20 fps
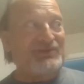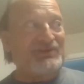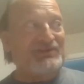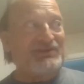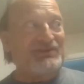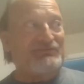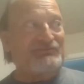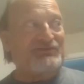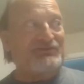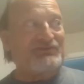is going
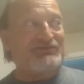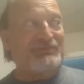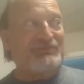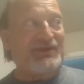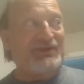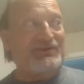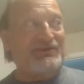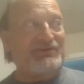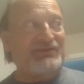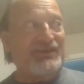to be a
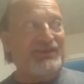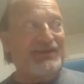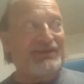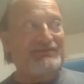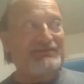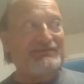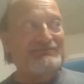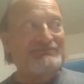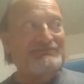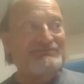difference
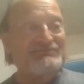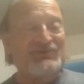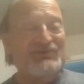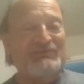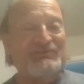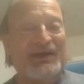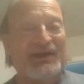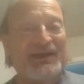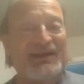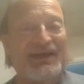maker that
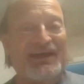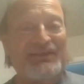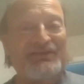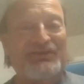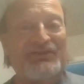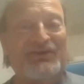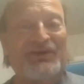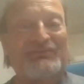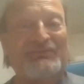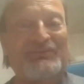we might
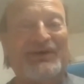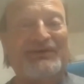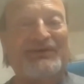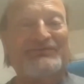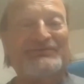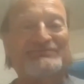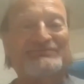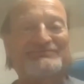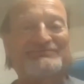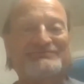not have thought
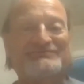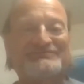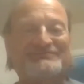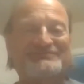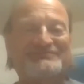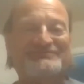about?